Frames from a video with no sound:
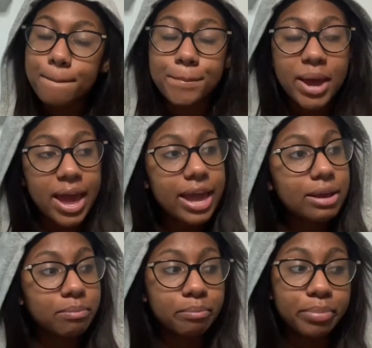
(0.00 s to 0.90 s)

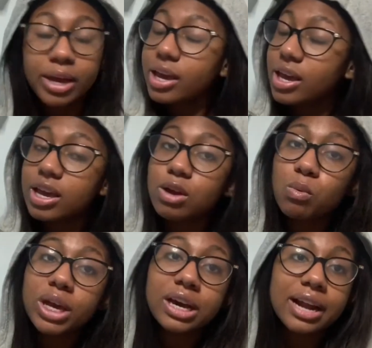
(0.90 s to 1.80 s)
hey, P,
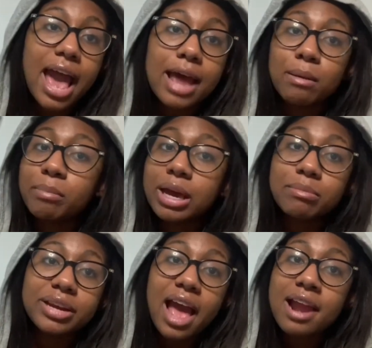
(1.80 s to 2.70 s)
we could have had a
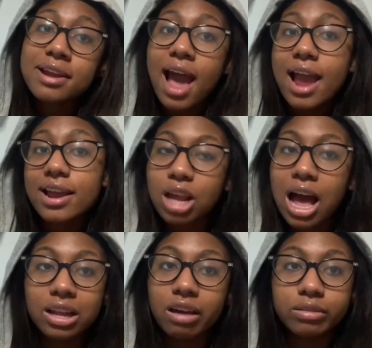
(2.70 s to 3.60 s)
baby that night.
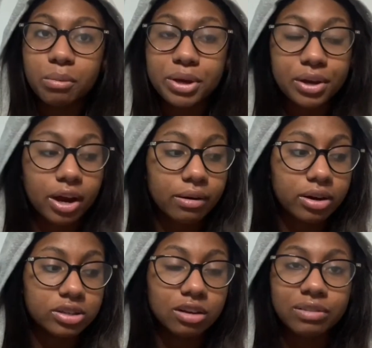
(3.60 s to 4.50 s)
I love the way you carry
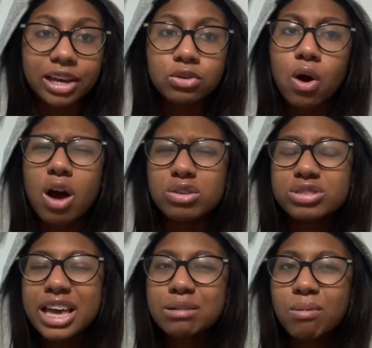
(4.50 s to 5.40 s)
yourself. Like you, oh, you
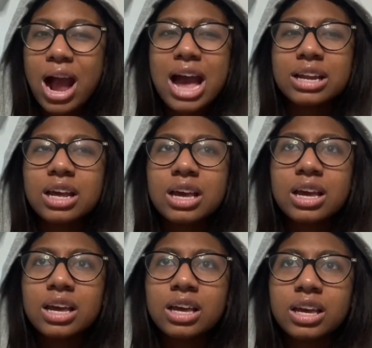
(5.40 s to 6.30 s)
take pride
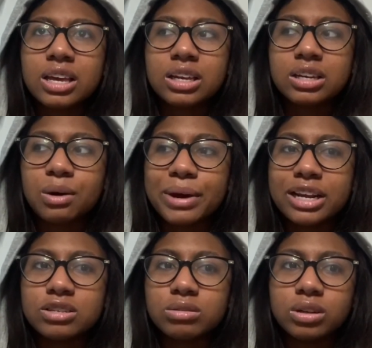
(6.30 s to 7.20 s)
in the way
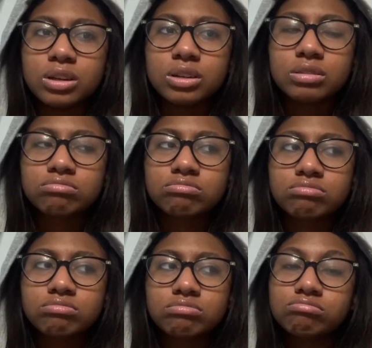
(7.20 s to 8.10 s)
that you look.
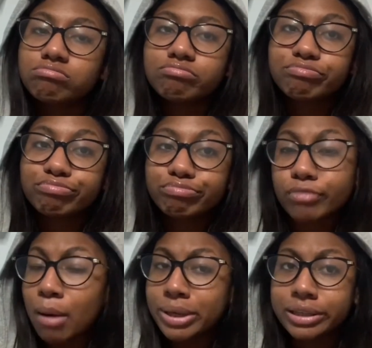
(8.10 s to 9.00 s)

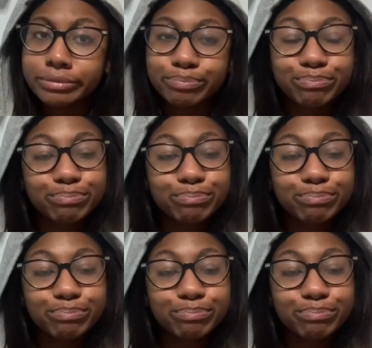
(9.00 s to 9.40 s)
I mean,